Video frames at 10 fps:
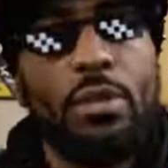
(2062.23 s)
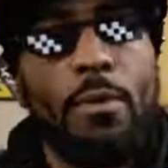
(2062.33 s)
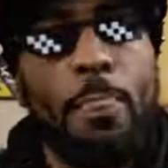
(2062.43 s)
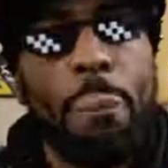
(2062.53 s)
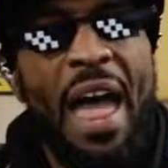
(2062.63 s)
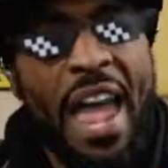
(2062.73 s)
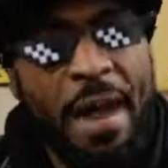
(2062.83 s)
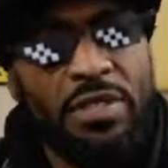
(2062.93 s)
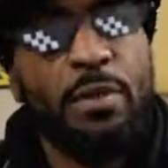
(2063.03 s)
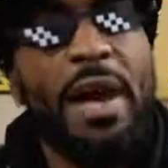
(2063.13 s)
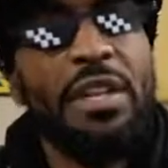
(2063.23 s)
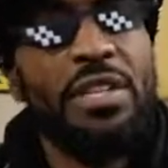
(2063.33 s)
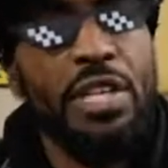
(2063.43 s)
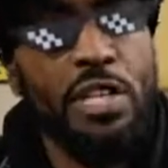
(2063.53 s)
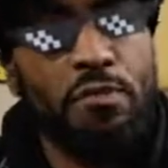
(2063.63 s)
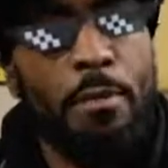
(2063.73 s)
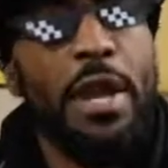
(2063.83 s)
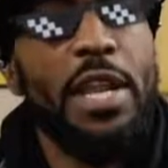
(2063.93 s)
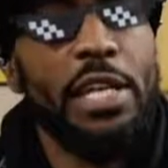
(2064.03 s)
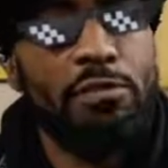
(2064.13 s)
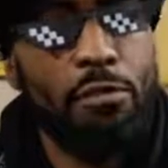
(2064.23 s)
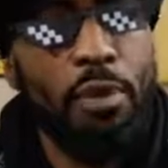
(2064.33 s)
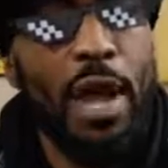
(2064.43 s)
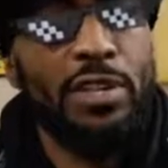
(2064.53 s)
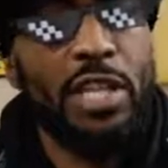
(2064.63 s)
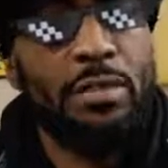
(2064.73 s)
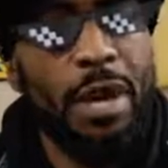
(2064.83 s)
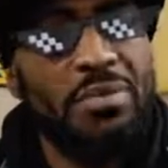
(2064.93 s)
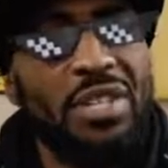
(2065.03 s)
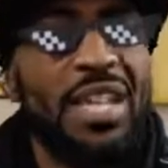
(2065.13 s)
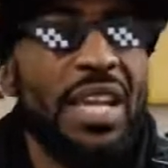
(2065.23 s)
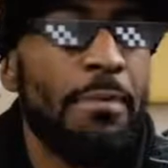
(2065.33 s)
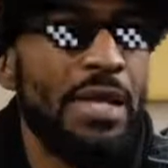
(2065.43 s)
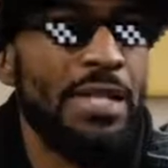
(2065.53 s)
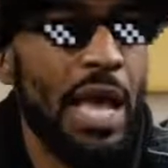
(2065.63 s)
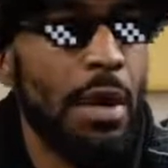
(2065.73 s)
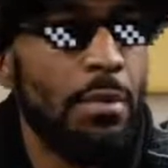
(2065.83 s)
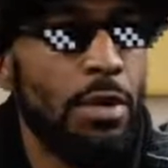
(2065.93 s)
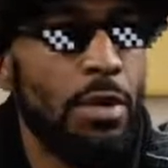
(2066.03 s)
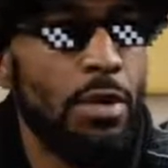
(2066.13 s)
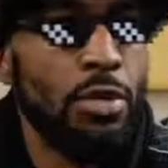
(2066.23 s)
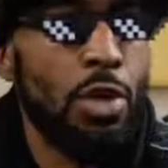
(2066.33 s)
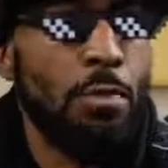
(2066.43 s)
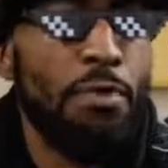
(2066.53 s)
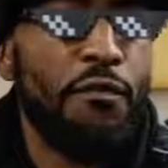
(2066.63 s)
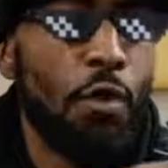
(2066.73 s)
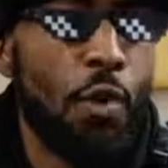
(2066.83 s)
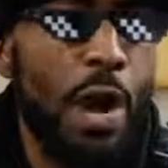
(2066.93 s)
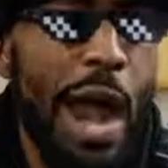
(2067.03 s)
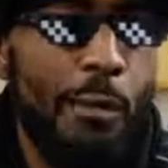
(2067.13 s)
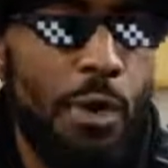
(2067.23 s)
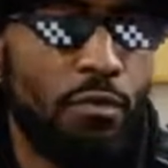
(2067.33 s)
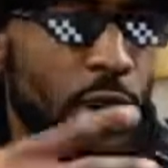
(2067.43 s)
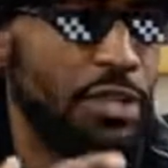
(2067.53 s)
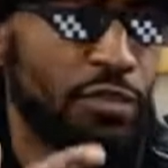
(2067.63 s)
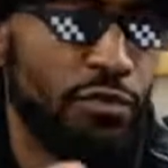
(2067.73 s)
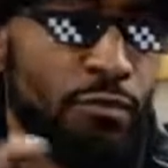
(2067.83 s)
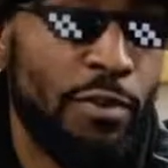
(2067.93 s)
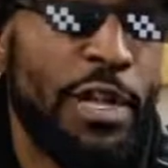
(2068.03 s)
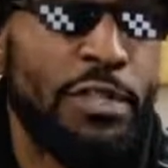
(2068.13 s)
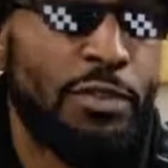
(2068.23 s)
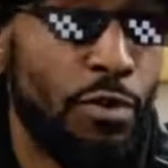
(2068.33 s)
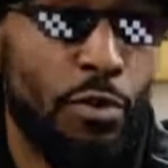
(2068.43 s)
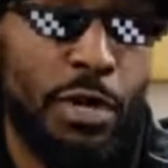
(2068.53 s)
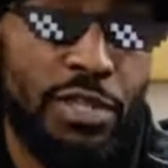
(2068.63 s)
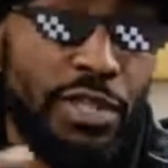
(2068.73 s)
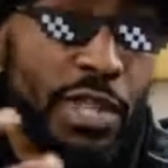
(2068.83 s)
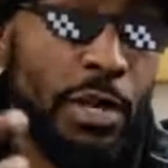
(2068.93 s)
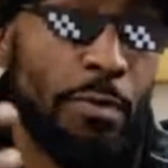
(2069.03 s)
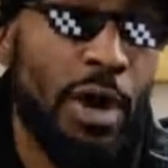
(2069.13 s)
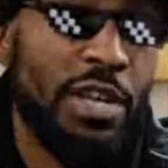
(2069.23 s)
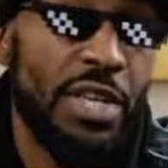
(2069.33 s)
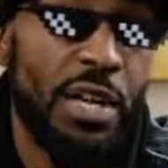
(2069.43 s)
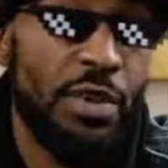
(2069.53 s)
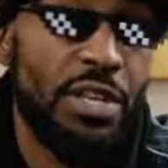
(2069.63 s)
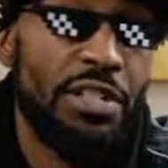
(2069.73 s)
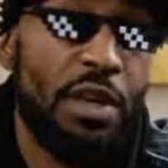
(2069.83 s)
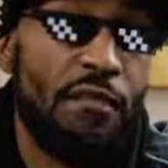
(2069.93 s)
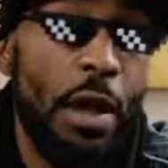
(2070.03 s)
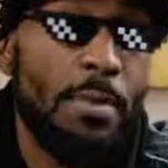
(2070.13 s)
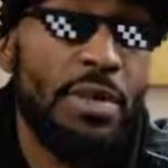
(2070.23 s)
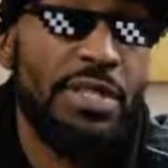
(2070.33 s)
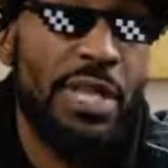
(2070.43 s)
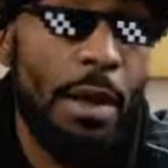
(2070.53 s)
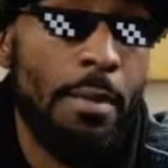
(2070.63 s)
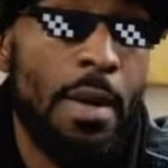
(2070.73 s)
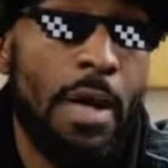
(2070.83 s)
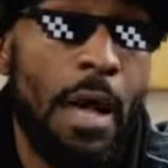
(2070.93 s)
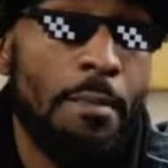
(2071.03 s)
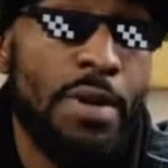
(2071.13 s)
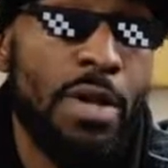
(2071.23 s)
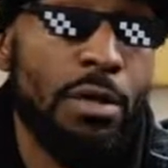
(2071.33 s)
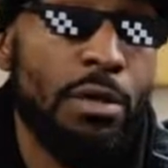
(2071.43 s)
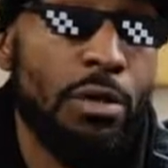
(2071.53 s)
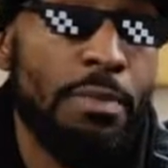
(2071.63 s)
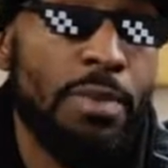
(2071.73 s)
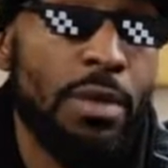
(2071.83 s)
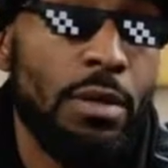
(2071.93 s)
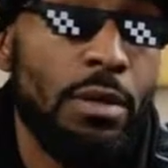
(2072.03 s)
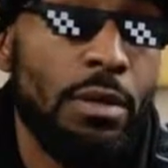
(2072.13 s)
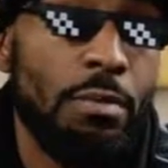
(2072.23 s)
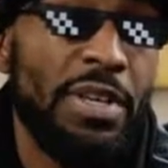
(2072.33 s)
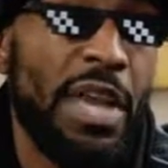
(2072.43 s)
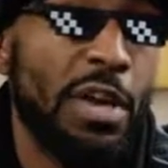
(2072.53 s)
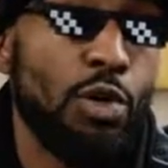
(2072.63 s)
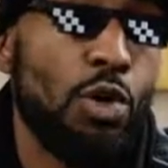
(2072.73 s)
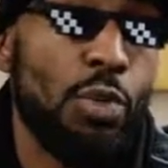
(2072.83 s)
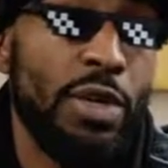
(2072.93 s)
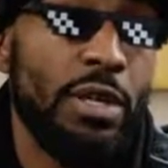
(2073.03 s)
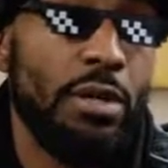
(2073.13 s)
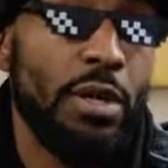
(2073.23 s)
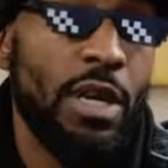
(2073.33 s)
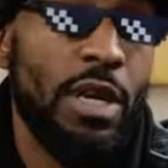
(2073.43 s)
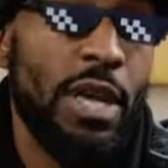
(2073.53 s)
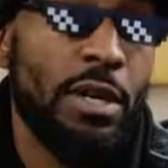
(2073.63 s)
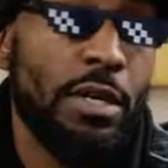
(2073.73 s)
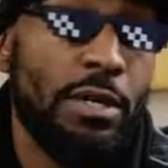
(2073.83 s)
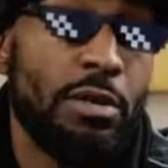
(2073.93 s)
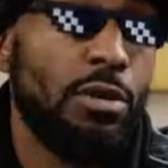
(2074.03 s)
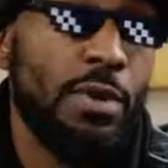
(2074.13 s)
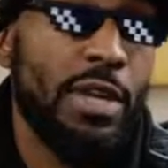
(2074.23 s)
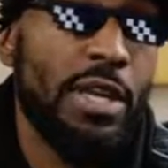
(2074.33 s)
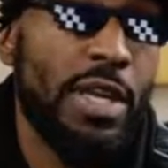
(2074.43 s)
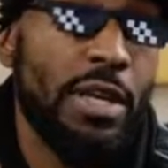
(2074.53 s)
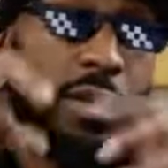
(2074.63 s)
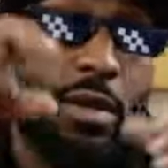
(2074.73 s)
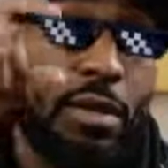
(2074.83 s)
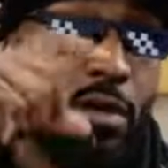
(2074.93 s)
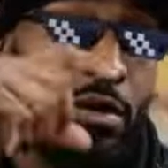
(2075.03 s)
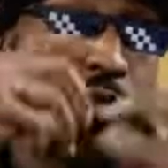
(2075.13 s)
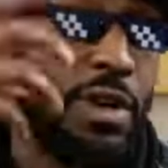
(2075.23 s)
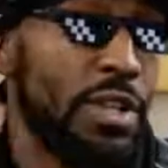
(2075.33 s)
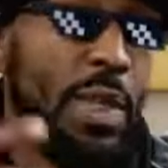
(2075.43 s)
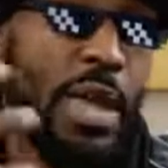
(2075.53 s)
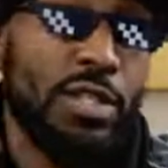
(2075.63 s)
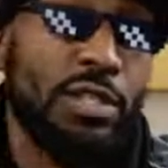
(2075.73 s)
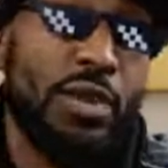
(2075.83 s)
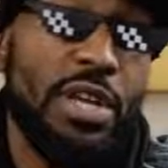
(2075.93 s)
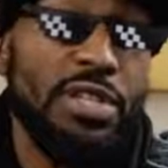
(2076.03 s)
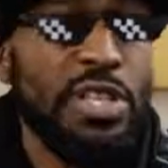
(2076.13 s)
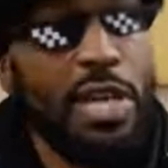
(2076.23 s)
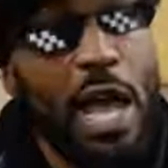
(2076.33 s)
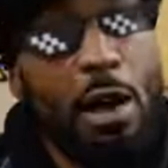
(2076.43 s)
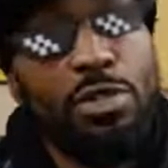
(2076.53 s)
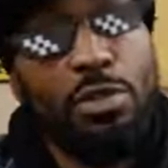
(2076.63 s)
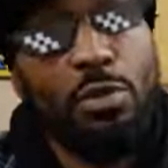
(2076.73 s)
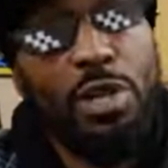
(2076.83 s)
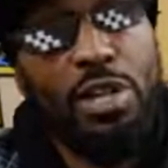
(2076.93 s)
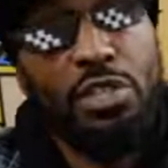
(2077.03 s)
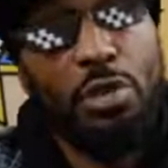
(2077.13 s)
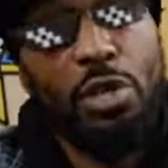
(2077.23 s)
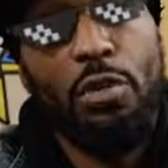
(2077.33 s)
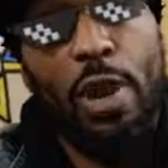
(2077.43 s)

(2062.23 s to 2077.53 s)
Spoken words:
I have some ideas for my next few projects, but I'm just taking my time. You know, before I would rush through and just let the project run itself out, but this time I'm being a little bit mechanical with it and analytical with it and running things on it and seeing how it's doing. And it's doing great.